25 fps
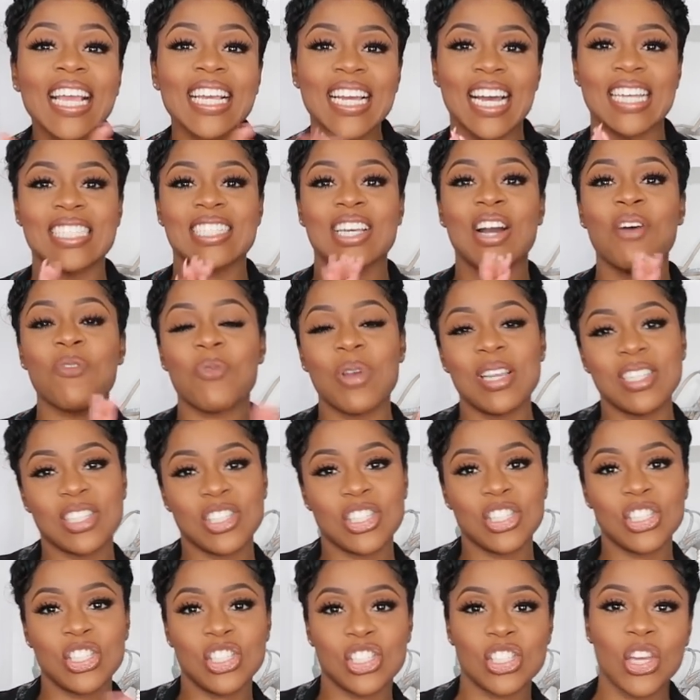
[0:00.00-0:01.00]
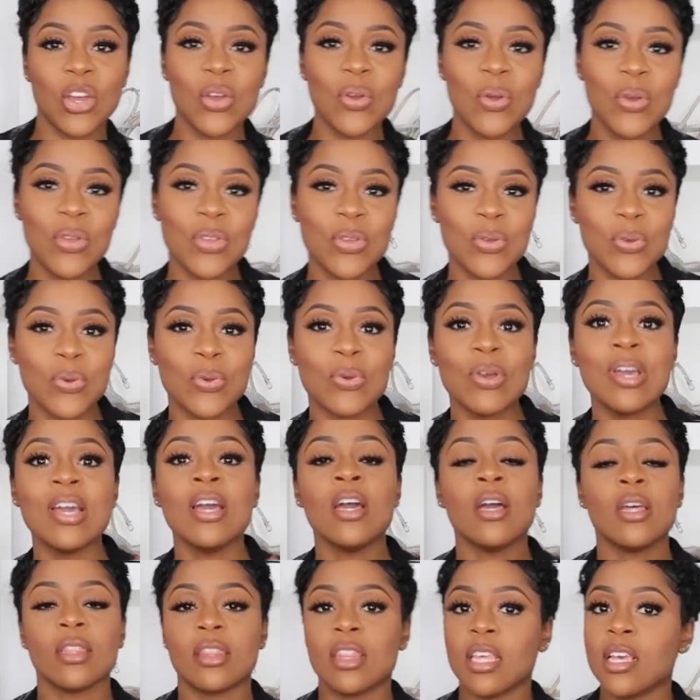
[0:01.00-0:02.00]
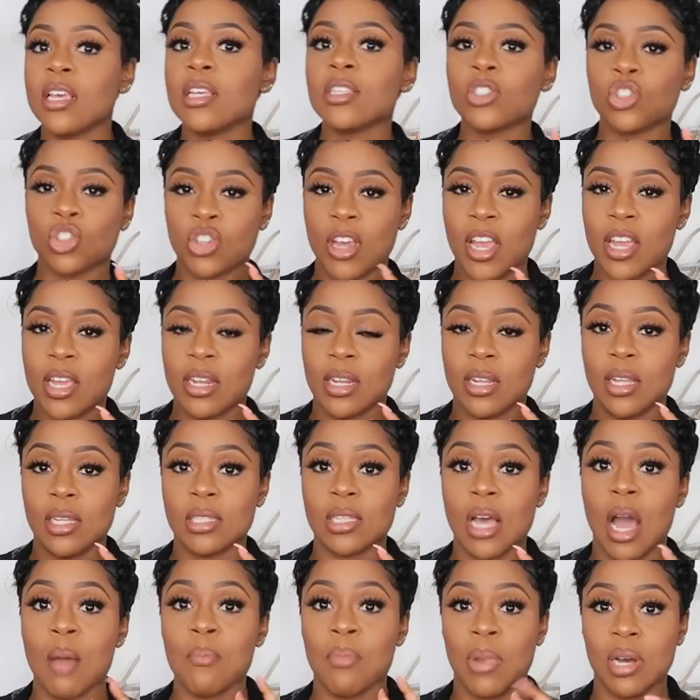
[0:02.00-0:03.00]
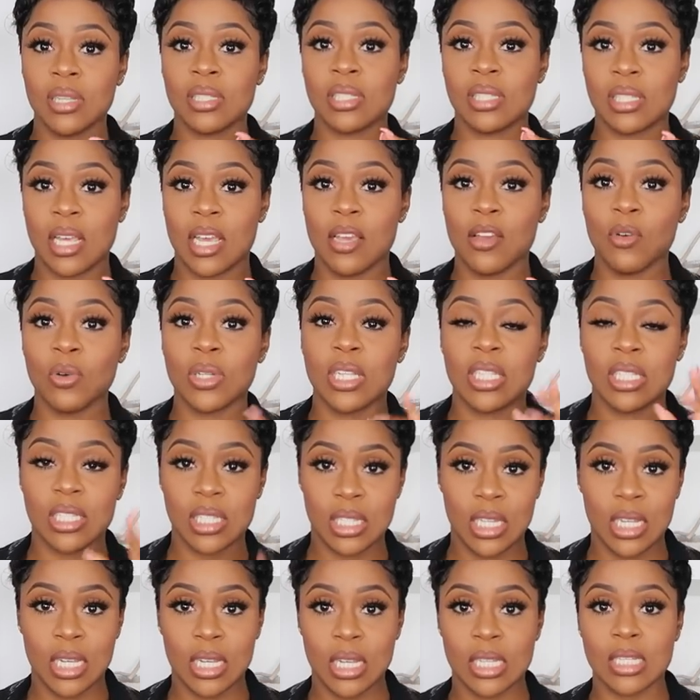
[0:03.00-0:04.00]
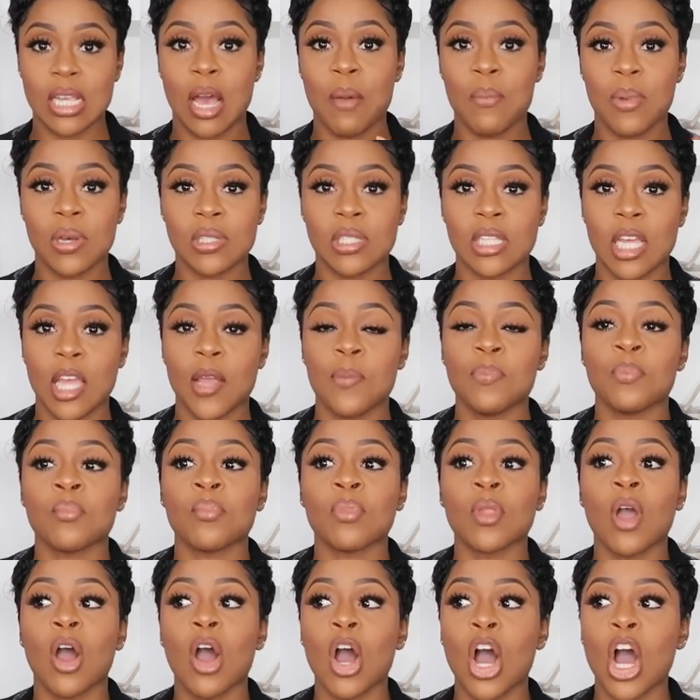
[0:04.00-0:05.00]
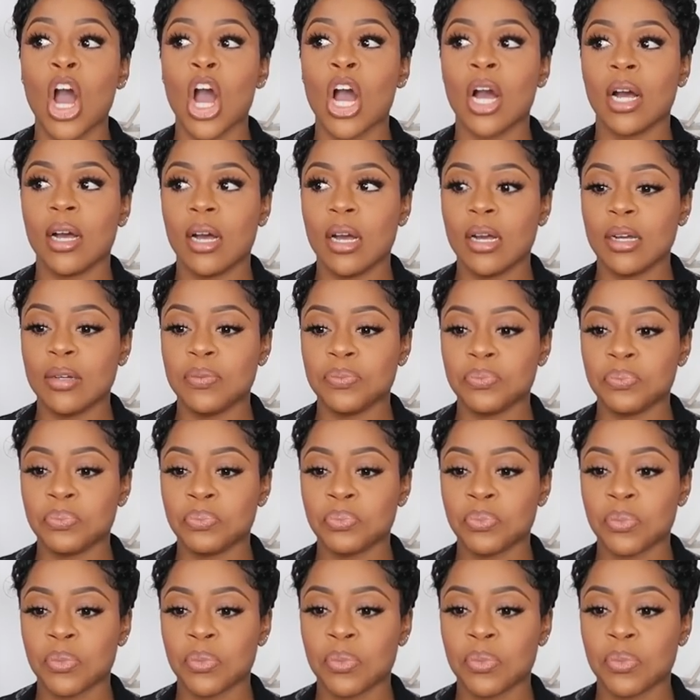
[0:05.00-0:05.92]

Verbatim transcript: guys, can't wait to show you. These trainers, I must say, or these sneakers, I must say, are um,